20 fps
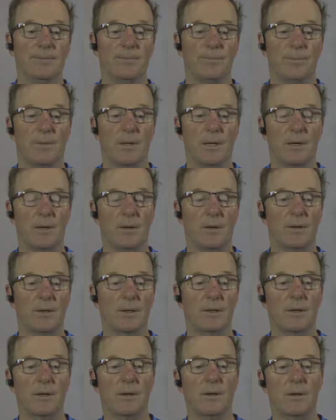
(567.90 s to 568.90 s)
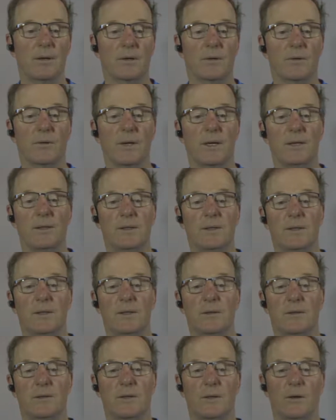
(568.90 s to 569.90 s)
They all declare that Christ
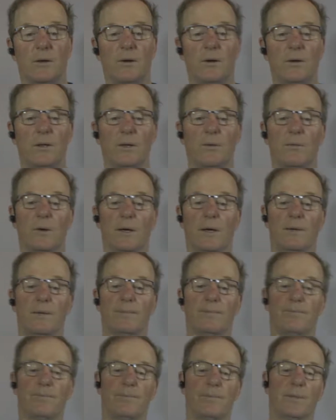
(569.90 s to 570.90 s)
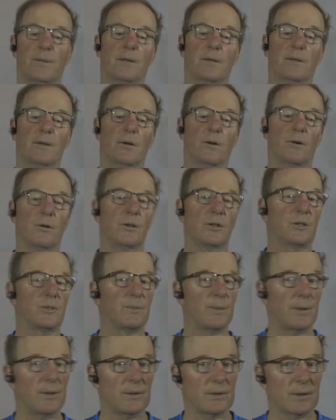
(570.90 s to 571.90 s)
is the Holy One, that the Holy
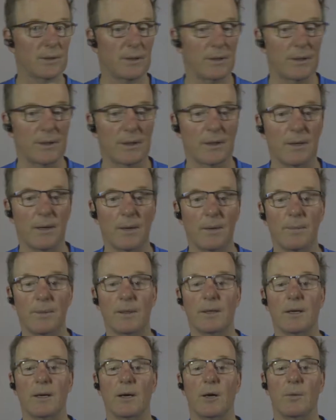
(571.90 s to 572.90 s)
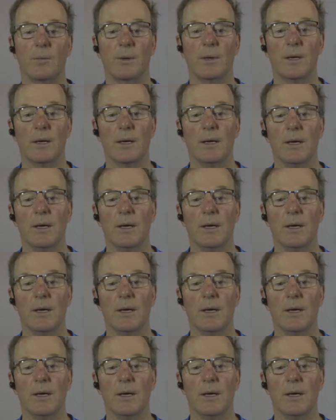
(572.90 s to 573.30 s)
Spirit's going to come and help.